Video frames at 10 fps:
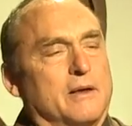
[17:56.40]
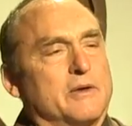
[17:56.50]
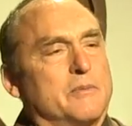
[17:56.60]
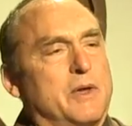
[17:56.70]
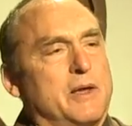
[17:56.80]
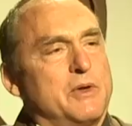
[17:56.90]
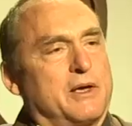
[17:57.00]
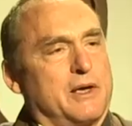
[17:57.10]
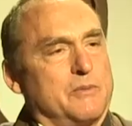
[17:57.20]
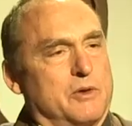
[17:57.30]
The baby
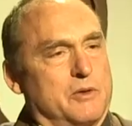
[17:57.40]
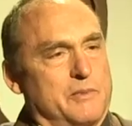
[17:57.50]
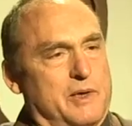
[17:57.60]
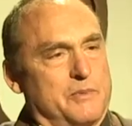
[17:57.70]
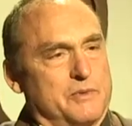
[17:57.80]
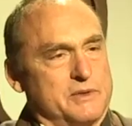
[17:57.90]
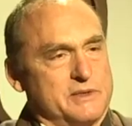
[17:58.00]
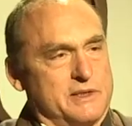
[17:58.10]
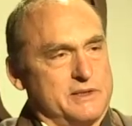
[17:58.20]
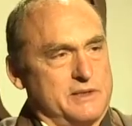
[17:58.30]
came home April the
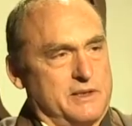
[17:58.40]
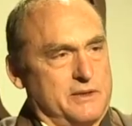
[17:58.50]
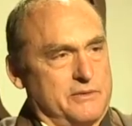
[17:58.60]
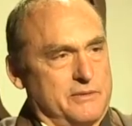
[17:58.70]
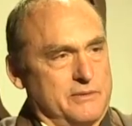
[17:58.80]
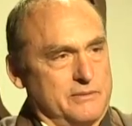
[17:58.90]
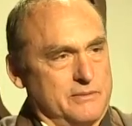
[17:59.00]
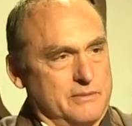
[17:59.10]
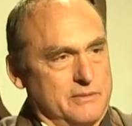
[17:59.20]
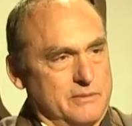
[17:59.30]
16th.
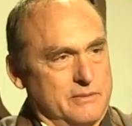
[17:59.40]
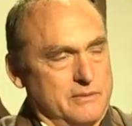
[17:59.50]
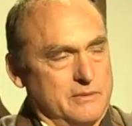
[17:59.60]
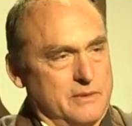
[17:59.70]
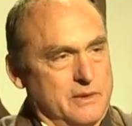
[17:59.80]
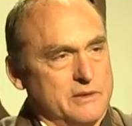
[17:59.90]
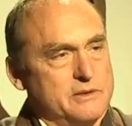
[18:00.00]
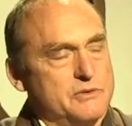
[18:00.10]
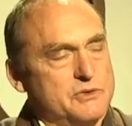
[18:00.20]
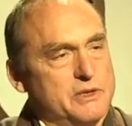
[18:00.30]

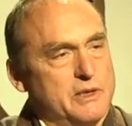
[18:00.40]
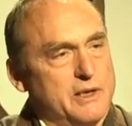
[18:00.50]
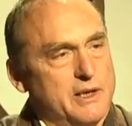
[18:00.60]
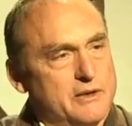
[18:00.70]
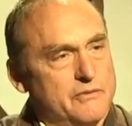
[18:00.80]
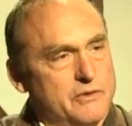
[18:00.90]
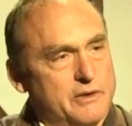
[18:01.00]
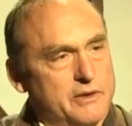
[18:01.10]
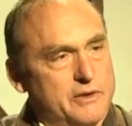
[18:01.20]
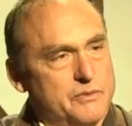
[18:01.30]
So she had a
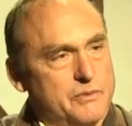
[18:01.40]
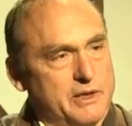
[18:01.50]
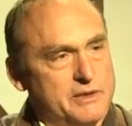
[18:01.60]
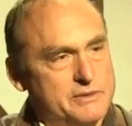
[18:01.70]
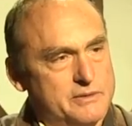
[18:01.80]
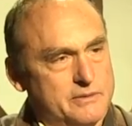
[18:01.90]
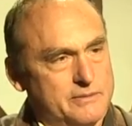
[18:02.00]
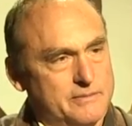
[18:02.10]
very good rest.